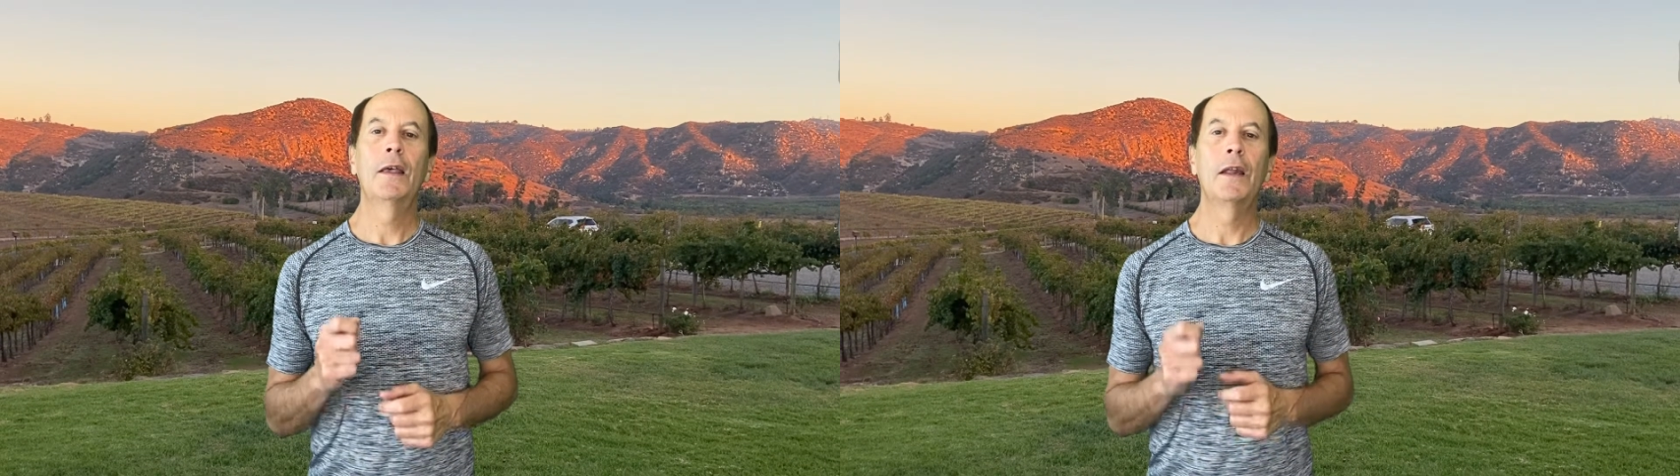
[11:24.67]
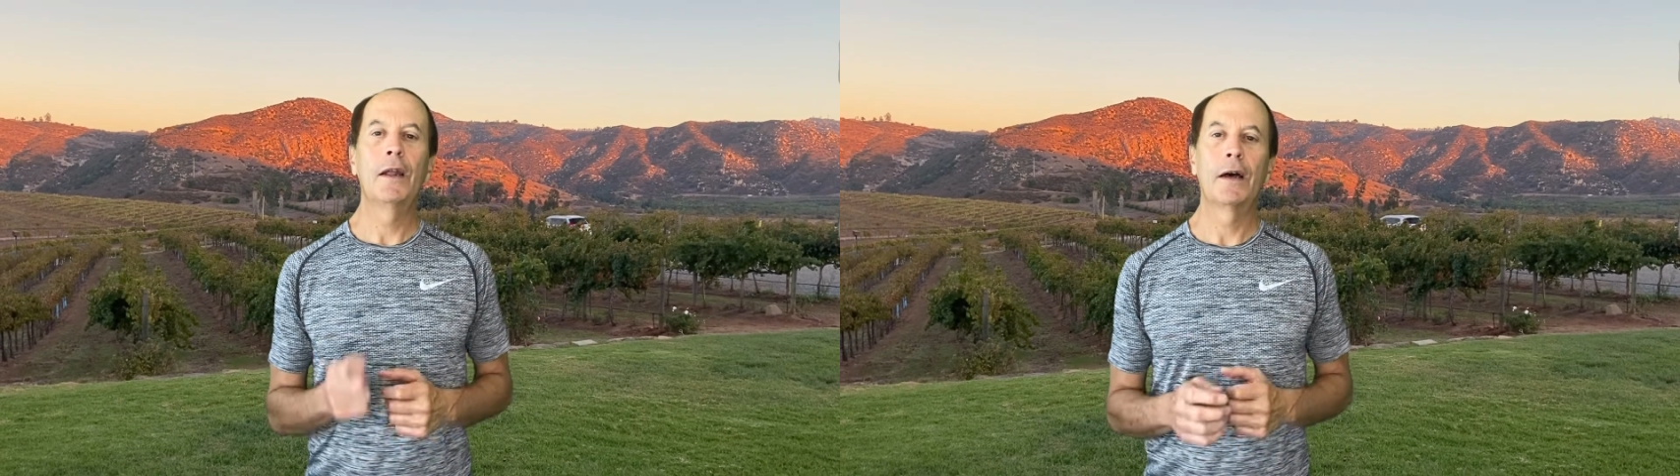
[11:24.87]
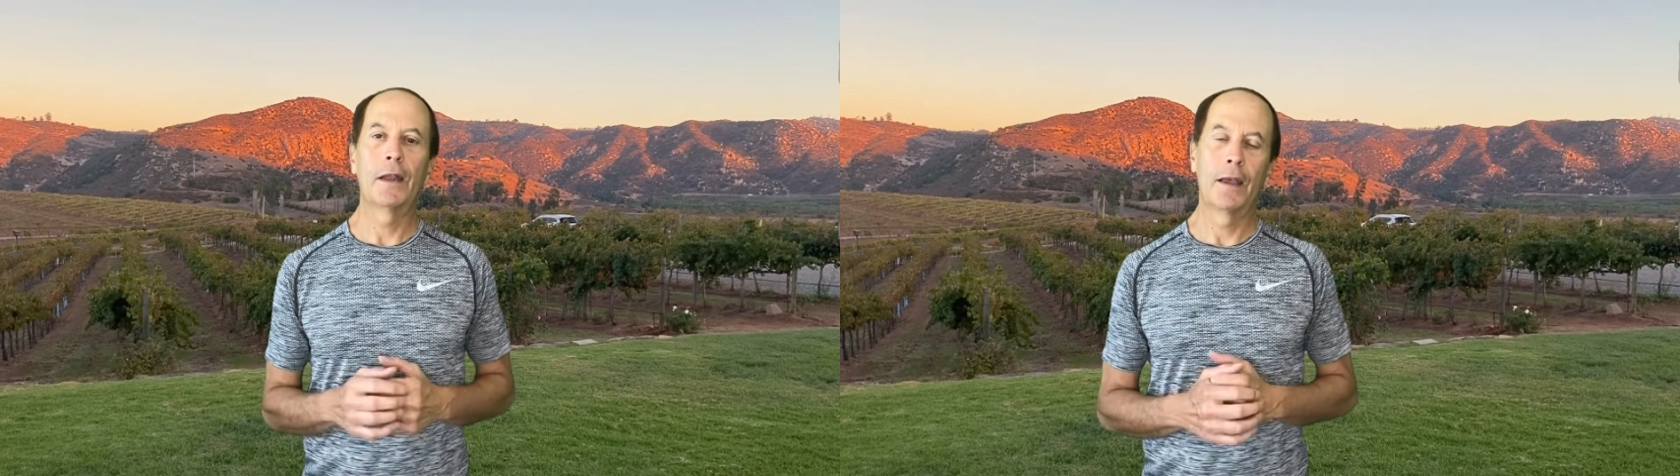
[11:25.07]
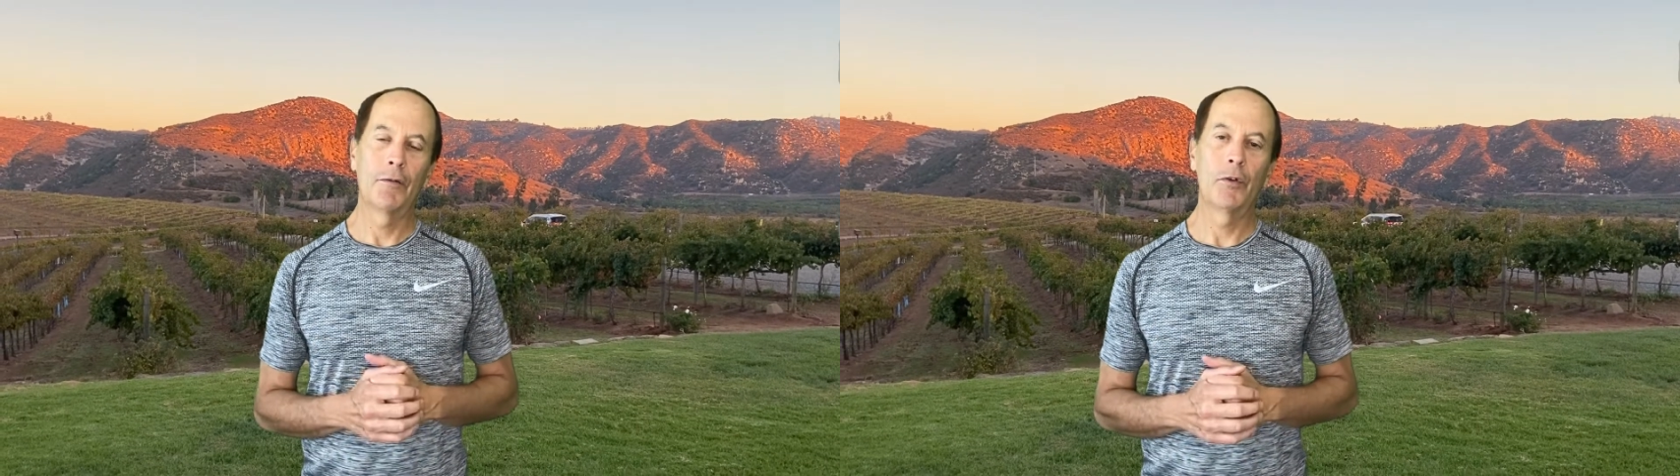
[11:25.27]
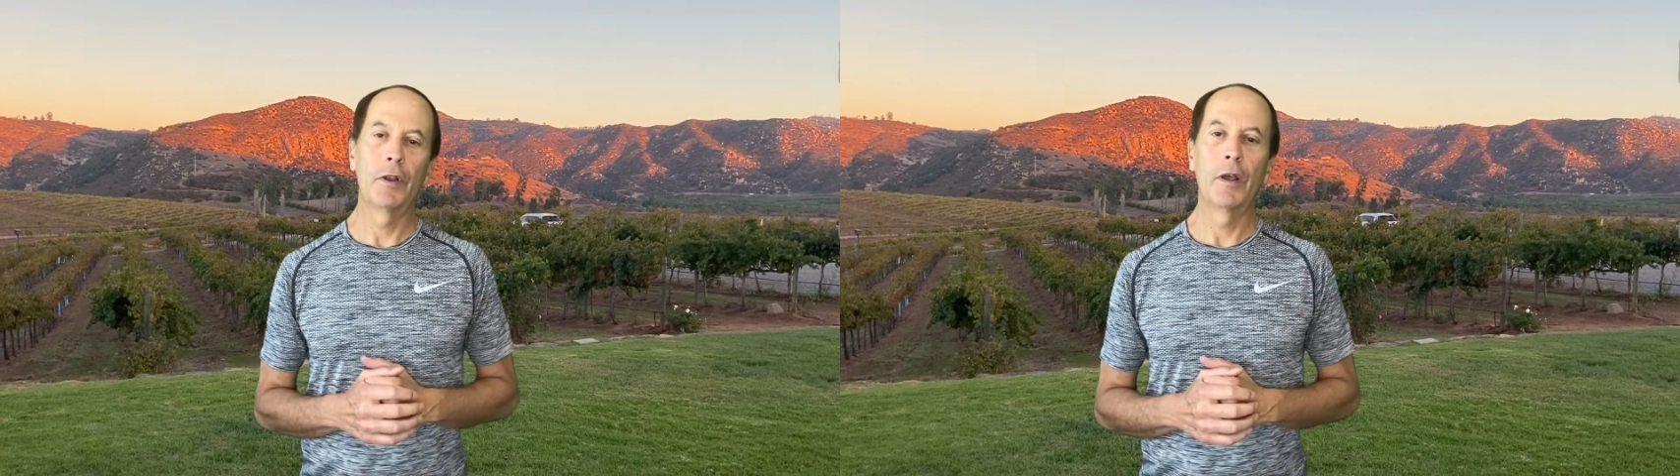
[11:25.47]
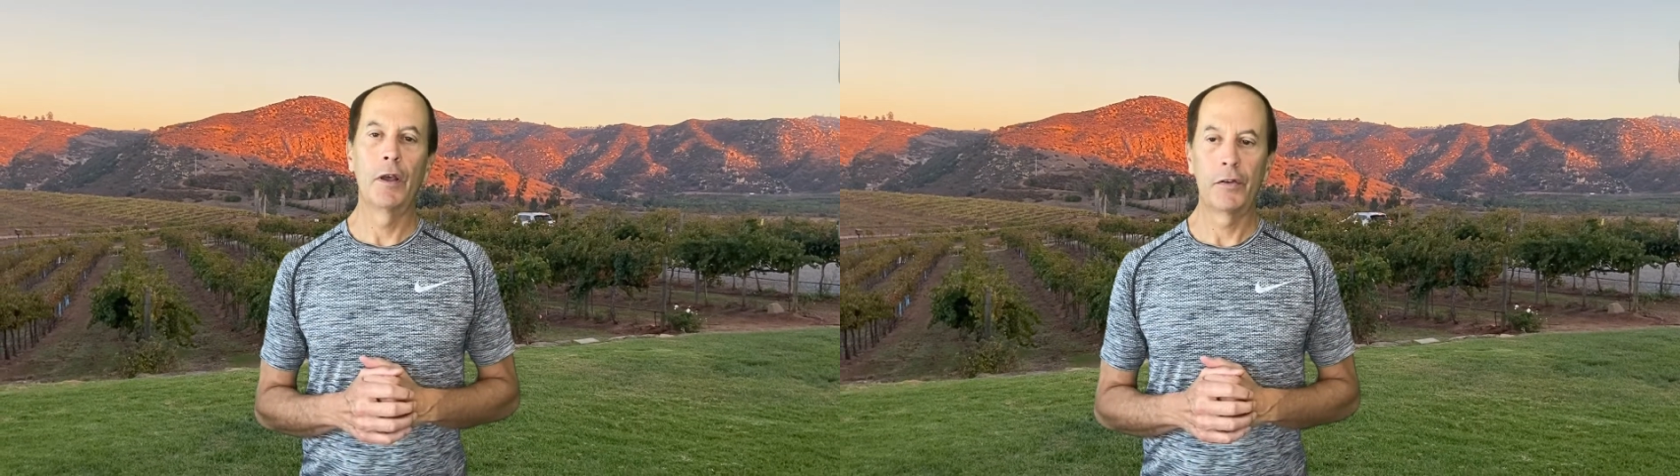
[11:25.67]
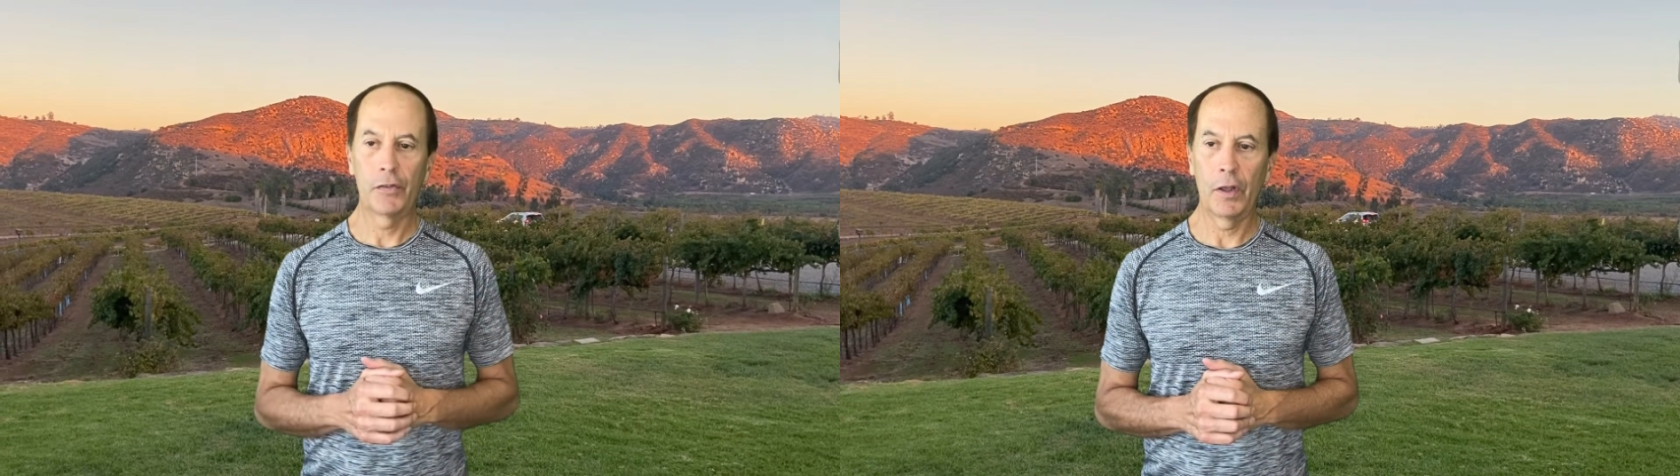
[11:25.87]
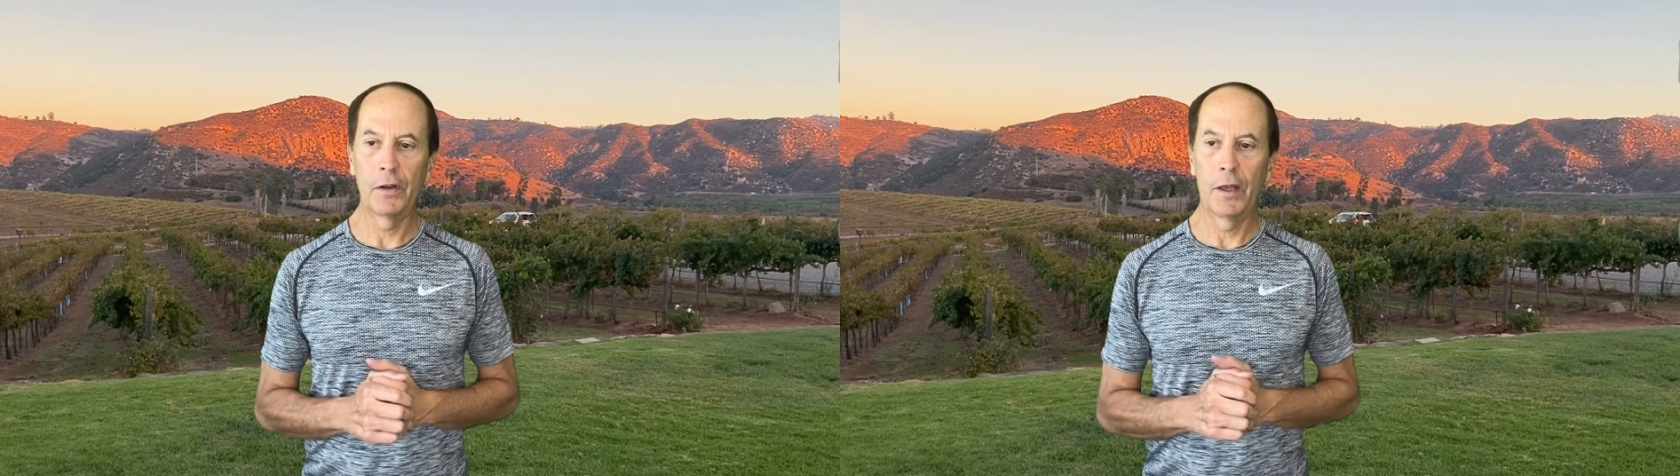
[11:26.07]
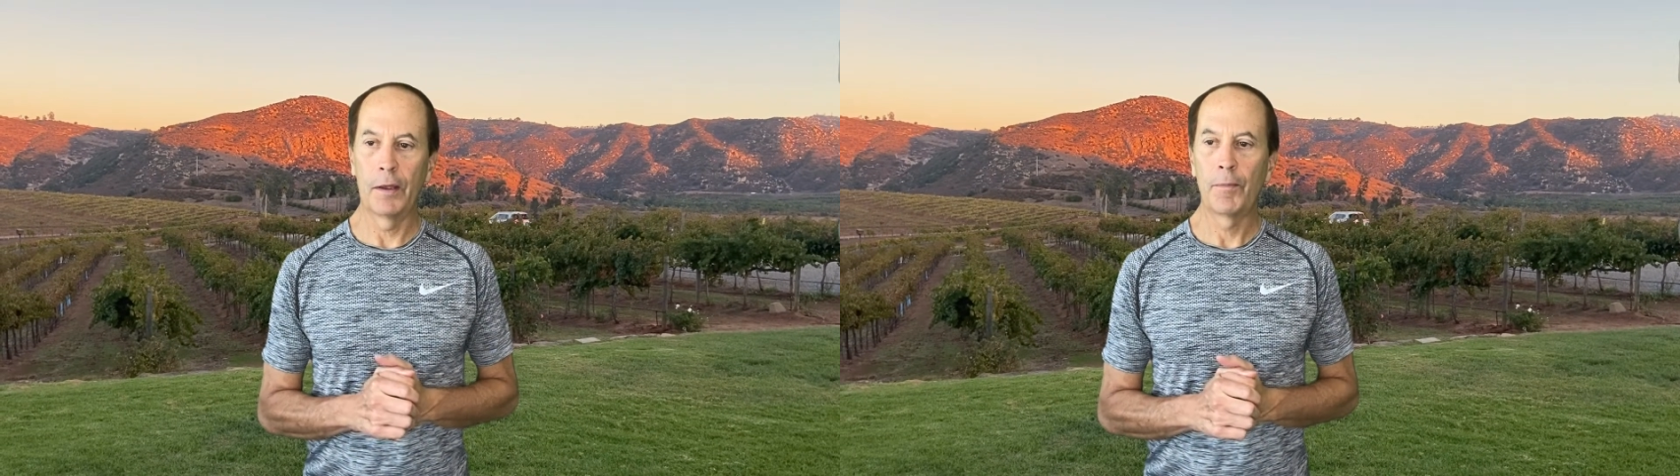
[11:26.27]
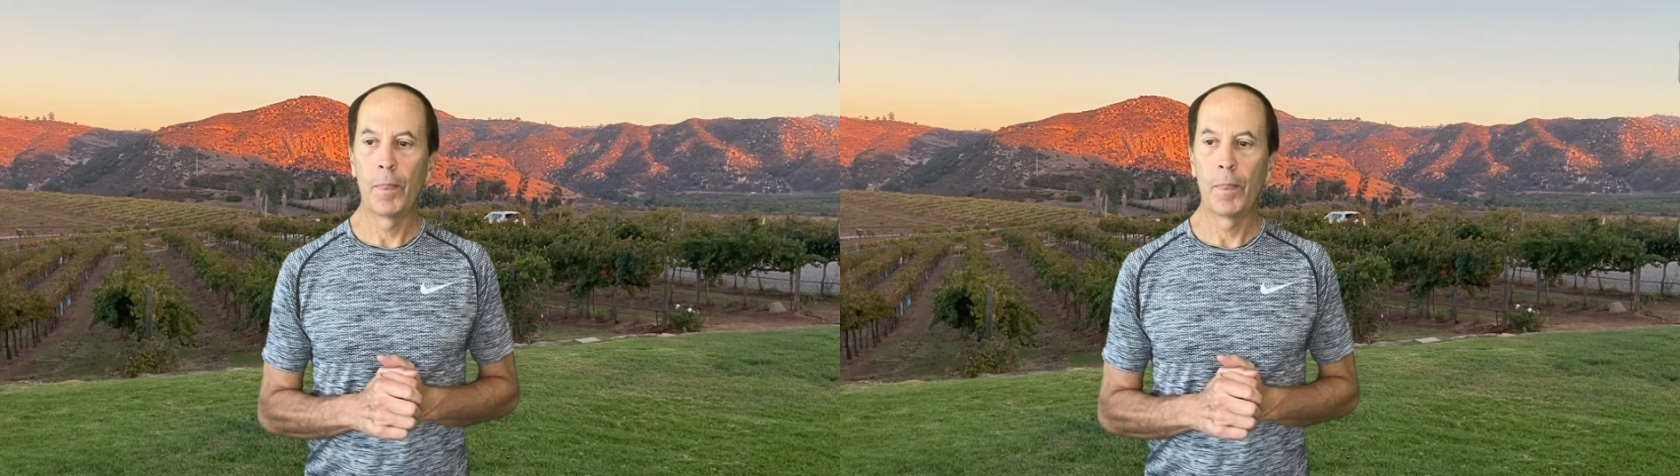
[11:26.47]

and on every Sunday.